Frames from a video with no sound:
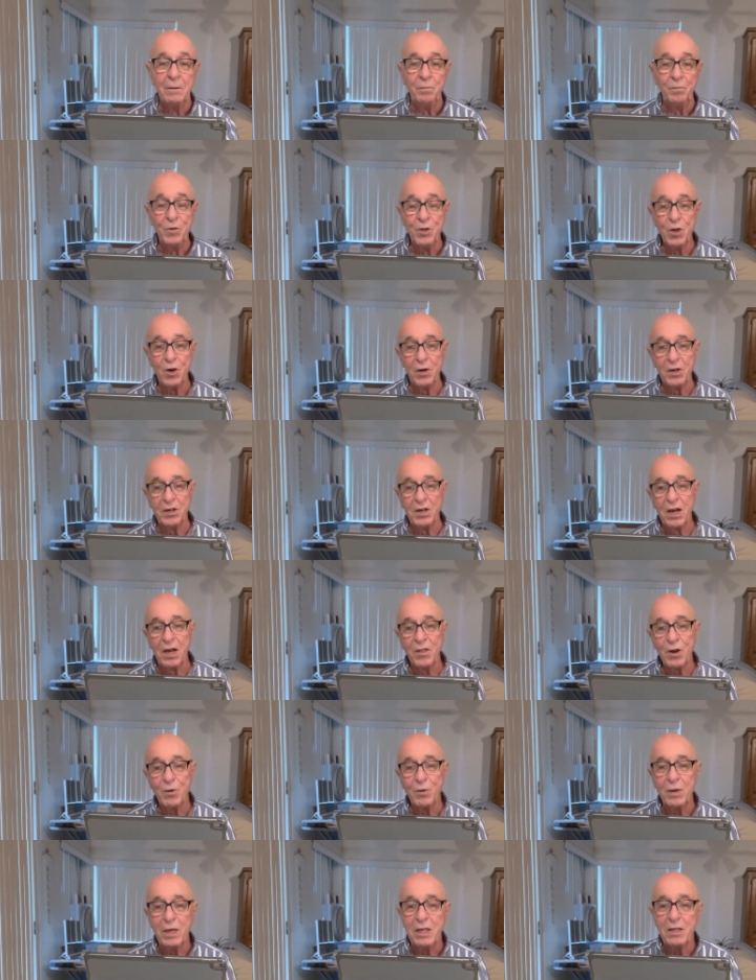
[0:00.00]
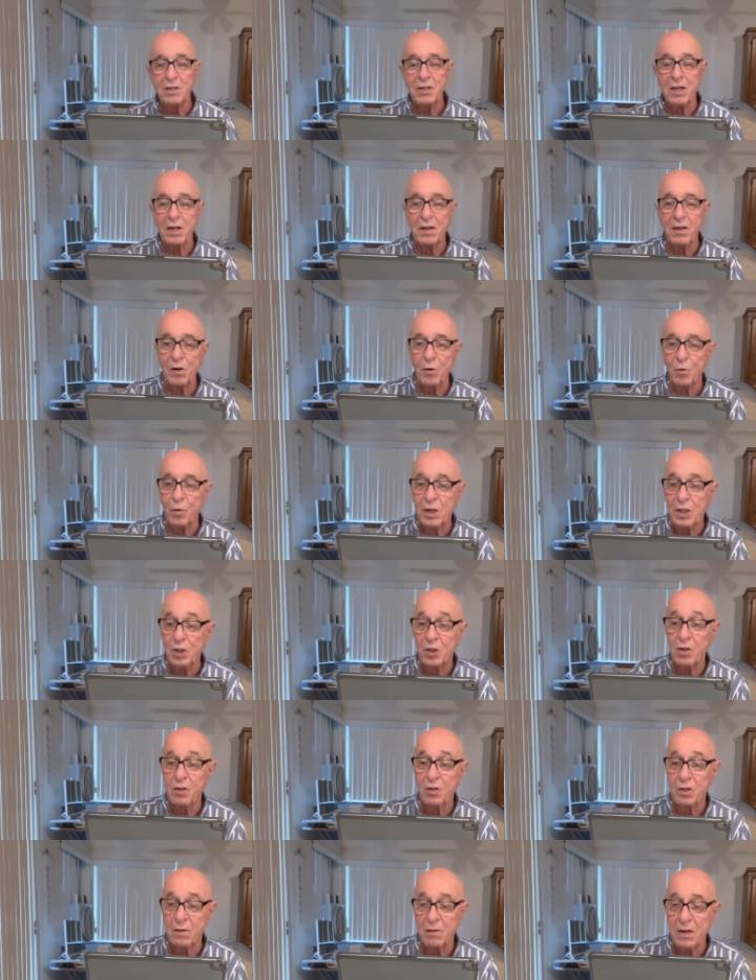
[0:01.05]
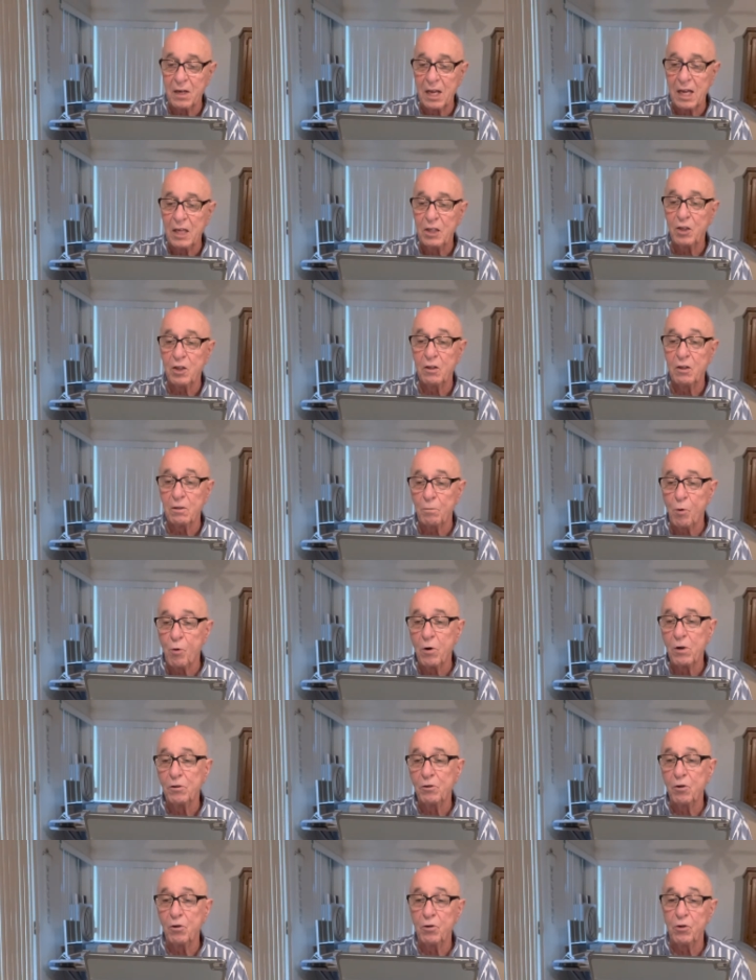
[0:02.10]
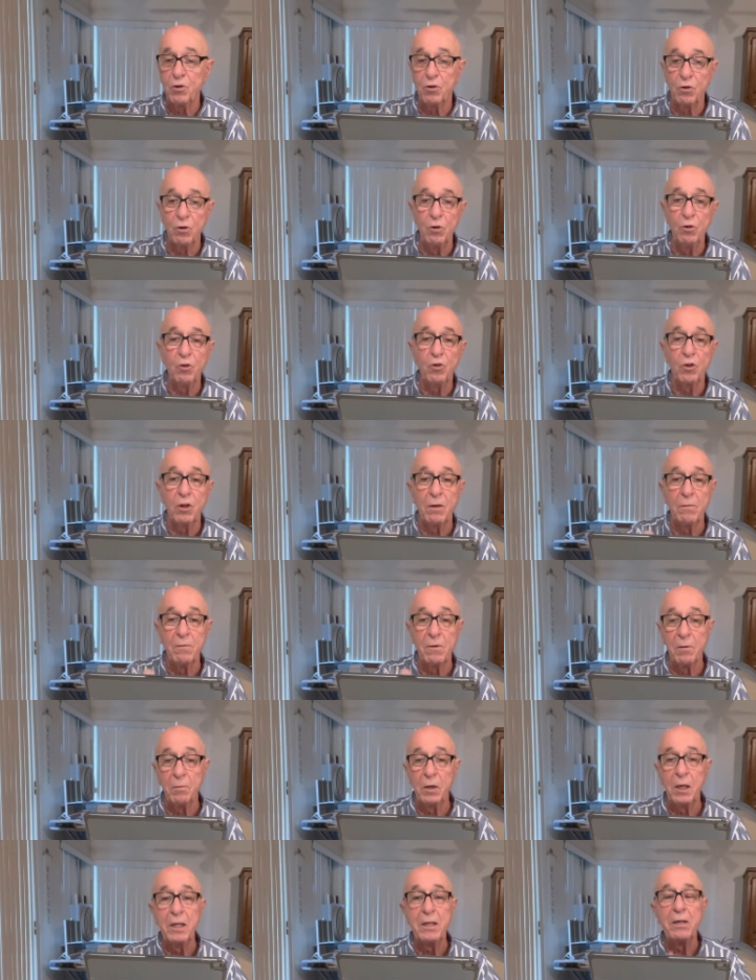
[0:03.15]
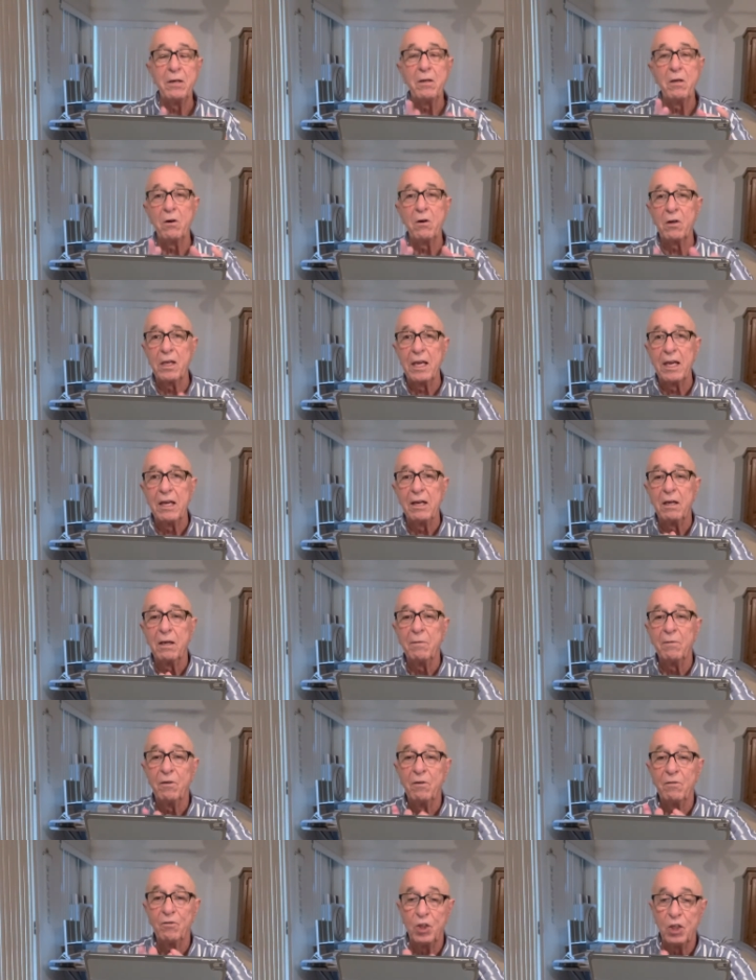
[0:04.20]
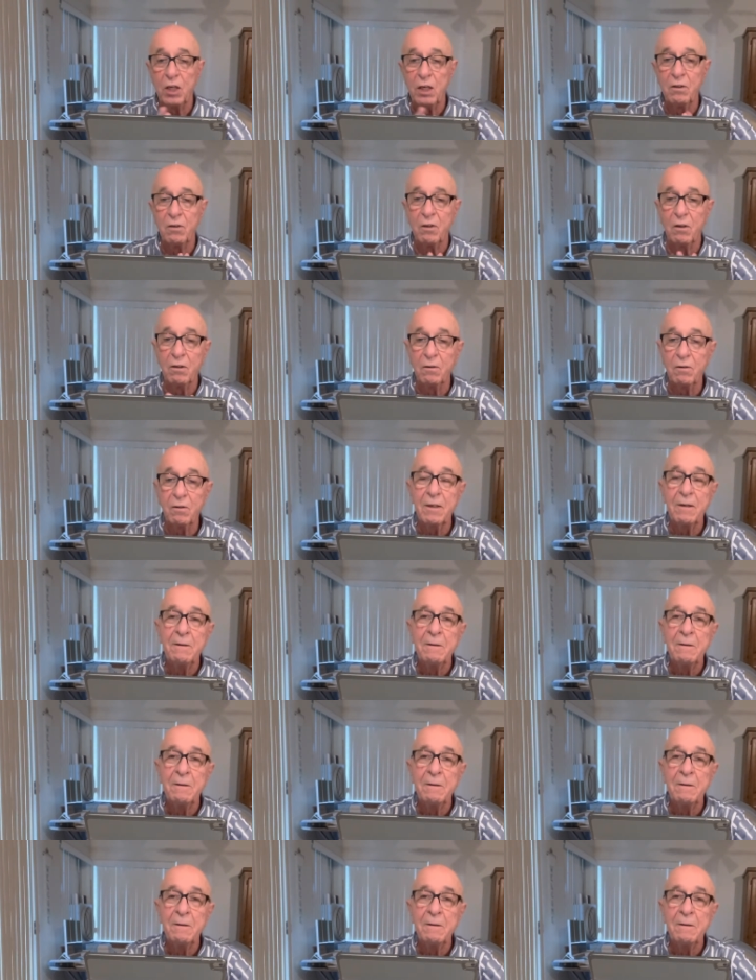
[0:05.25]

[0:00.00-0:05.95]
You know, another reason that riches of the nations pour into Jerusalem, the millennial kingdom of Jesus,